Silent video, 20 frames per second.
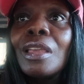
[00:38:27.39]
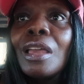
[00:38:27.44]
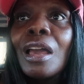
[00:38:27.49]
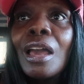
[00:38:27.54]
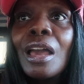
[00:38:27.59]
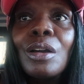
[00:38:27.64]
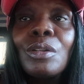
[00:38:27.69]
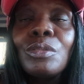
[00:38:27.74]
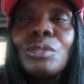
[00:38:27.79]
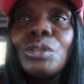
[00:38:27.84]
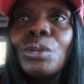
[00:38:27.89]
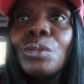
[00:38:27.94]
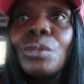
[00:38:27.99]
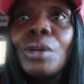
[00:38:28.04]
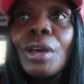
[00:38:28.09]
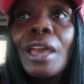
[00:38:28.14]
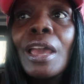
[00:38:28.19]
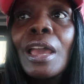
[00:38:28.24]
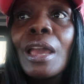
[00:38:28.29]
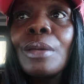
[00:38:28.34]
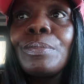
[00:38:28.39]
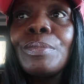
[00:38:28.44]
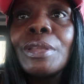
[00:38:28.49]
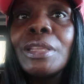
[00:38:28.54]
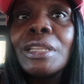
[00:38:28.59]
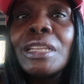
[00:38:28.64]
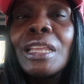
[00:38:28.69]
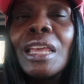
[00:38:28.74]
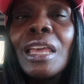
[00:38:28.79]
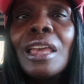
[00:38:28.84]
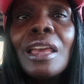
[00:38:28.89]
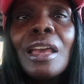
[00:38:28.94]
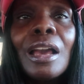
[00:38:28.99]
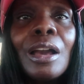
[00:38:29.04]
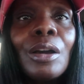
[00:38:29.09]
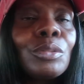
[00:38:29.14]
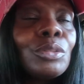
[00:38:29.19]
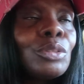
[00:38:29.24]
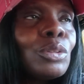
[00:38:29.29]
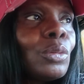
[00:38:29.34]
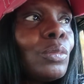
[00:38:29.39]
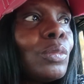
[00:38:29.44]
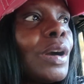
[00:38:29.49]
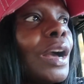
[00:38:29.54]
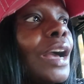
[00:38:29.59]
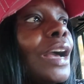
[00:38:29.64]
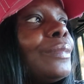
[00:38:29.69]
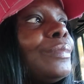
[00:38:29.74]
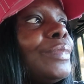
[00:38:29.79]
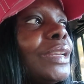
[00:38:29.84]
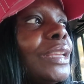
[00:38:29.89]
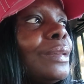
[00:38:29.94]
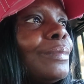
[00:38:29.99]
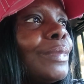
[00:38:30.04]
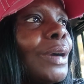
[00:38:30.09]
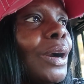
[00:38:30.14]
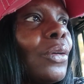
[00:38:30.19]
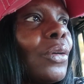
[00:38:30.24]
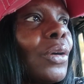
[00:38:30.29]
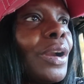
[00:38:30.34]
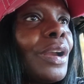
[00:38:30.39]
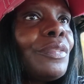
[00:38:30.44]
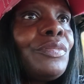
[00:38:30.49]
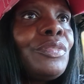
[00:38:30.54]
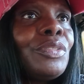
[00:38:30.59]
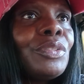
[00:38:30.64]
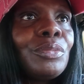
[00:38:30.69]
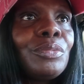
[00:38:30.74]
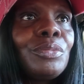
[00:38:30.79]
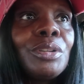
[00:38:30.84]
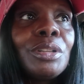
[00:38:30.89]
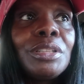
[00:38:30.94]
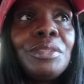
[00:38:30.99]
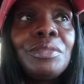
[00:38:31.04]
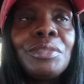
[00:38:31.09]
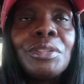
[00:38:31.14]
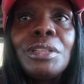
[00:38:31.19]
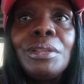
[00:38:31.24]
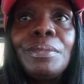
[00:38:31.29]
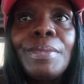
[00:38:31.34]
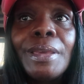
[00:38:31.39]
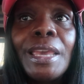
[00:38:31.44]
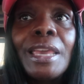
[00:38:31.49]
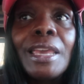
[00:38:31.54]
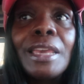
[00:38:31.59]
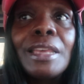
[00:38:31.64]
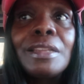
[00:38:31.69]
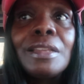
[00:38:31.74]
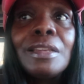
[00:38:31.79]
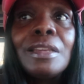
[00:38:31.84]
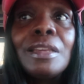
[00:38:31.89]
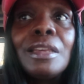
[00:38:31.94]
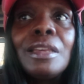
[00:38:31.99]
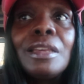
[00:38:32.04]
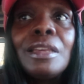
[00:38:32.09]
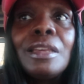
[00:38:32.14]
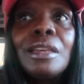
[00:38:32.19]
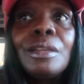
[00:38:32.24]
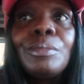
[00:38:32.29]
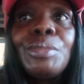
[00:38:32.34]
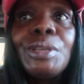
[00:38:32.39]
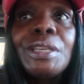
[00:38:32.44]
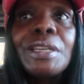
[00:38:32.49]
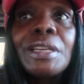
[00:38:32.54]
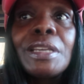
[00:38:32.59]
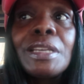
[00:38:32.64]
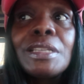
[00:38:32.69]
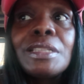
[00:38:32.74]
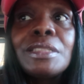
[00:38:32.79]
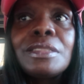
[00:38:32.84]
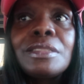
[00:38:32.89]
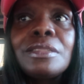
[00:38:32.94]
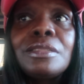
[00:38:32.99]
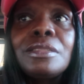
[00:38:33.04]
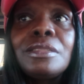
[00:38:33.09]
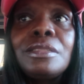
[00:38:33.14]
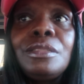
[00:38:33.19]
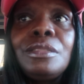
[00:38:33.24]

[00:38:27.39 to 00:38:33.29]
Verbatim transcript: I don't know what happened. I don't know why, but in my heart, I feel really, really bad because